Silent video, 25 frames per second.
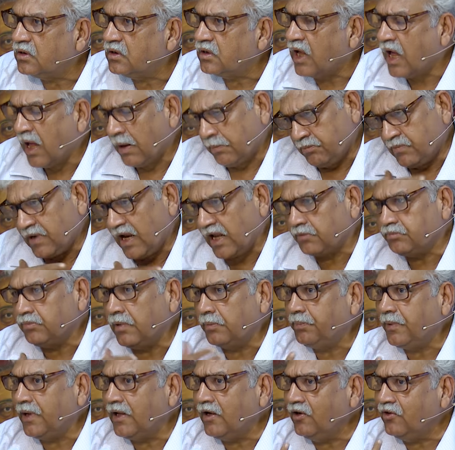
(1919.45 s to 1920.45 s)
I'm like my
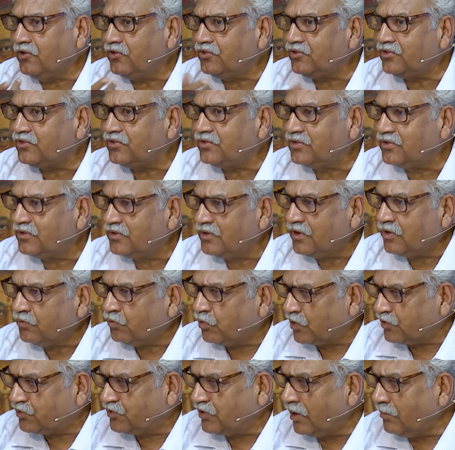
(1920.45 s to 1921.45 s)
parents,
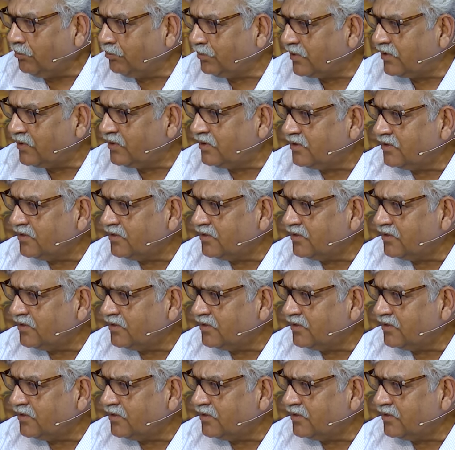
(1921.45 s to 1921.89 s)
for example.